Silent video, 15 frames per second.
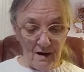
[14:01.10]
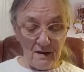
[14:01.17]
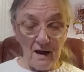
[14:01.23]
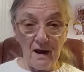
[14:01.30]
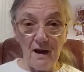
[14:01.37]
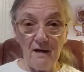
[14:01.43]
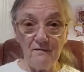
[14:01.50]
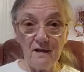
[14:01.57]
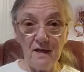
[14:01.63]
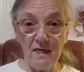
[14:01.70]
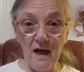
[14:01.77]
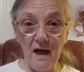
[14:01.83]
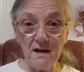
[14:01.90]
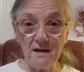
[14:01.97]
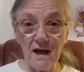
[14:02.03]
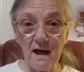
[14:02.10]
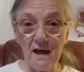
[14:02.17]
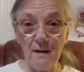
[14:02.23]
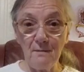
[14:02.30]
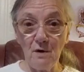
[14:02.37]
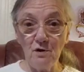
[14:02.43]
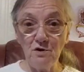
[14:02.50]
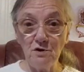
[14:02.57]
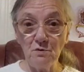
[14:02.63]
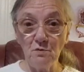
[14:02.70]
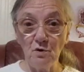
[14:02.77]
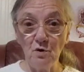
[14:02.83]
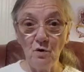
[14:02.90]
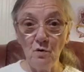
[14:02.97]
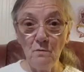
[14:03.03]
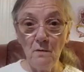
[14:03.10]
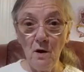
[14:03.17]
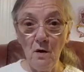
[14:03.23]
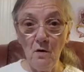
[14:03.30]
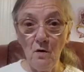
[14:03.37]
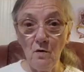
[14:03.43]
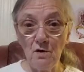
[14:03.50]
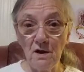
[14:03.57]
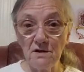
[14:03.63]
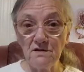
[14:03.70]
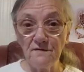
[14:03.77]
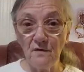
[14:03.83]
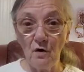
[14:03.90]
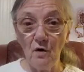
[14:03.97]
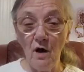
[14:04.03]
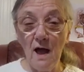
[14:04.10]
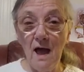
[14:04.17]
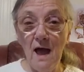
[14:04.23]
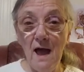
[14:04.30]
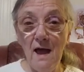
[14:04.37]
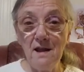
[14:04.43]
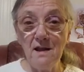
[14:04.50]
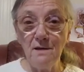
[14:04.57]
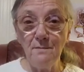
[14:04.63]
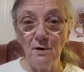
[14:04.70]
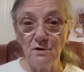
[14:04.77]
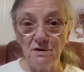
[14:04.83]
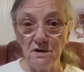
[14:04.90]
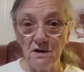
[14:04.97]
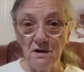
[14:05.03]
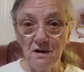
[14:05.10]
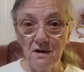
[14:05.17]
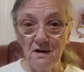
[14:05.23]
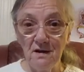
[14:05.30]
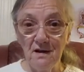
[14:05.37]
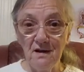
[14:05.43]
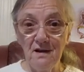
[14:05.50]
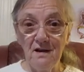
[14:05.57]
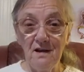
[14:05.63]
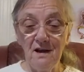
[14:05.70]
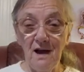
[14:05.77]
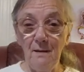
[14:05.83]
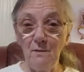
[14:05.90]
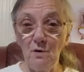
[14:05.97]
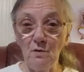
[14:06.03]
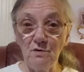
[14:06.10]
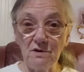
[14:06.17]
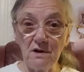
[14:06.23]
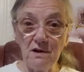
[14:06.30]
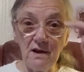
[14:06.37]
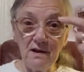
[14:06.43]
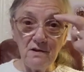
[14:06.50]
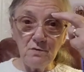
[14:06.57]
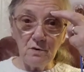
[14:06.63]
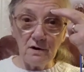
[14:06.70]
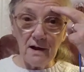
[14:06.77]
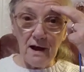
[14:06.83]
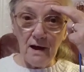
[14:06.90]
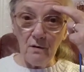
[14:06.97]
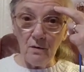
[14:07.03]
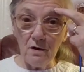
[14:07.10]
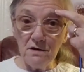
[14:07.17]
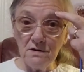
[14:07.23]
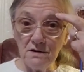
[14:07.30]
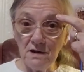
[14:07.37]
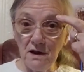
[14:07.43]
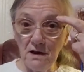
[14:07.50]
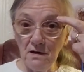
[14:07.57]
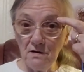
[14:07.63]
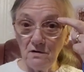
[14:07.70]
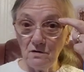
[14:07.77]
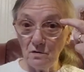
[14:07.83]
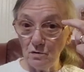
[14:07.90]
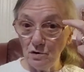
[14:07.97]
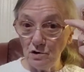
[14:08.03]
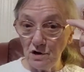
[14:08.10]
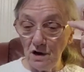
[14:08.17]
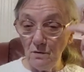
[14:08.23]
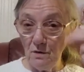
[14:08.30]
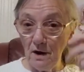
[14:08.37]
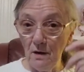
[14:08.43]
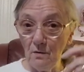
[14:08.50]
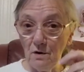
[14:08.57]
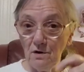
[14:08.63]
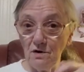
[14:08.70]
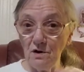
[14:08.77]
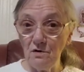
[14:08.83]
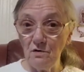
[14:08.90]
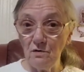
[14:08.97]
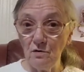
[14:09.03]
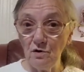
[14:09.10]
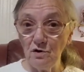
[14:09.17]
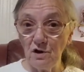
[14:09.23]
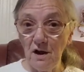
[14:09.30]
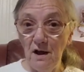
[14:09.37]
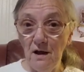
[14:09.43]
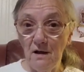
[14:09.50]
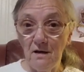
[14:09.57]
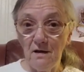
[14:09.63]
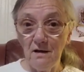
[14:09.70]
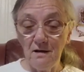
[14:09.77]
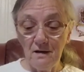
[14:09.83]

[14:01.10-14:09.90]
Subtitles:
And then after that, I am not doing no more orders for anybody. I'm going to knit what I want to knit, crochet what I want to crochet,